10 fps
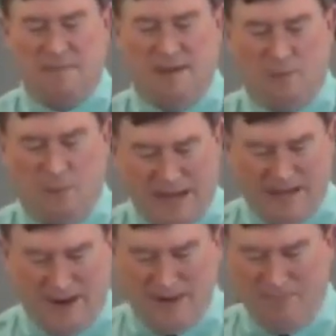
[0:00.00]
Week
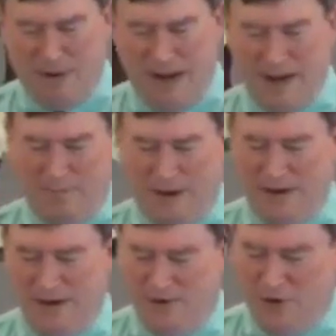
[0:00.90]
later, his buddy
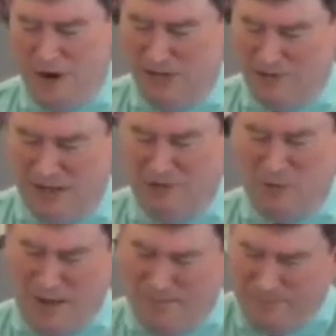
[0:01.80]
appeared in a dream and he says,
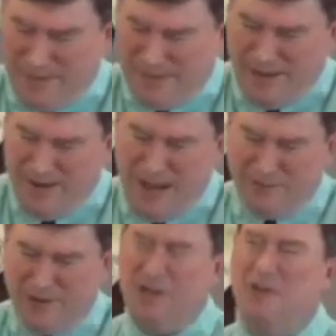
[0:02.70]
Well, you know, I have
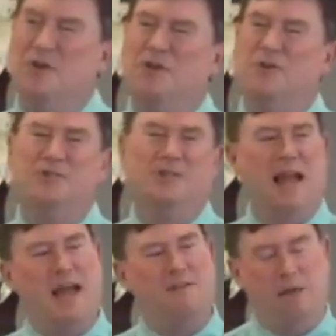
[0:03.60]
good news and I
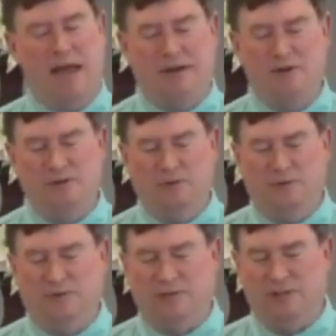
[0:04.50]
have bad
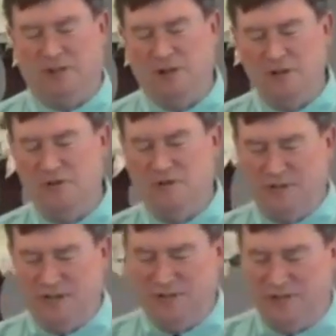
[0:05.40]
news. And the good news
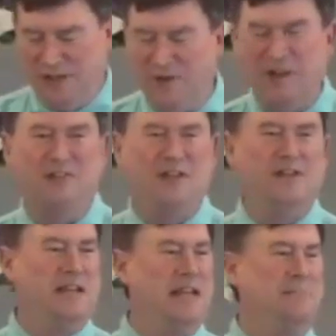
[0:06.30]
is there is
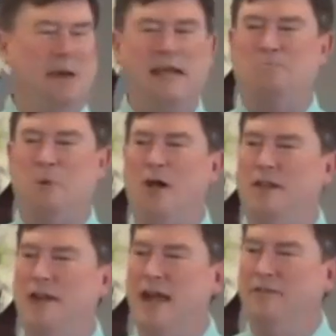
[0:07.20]
indeed baseball
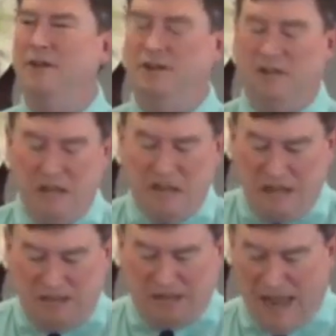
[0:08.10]
in heaven. And,
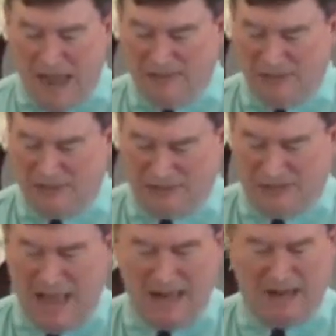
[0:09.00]
and the guy's
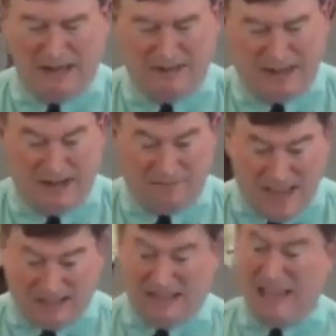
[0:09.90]
ecstatic and he's saying, If
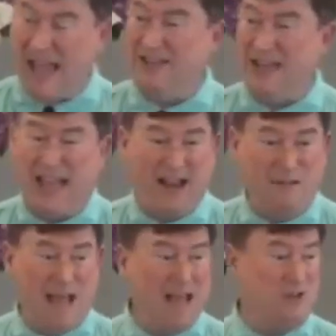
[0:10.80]
that's the case, I can't
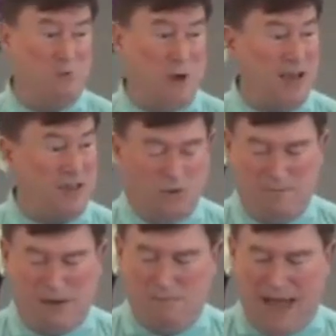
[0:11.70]
imagine why there would
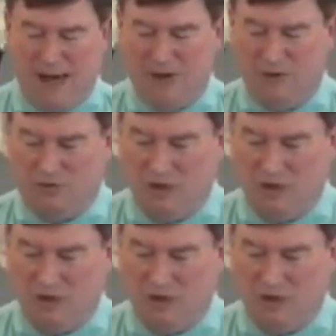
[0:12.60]
be bad news.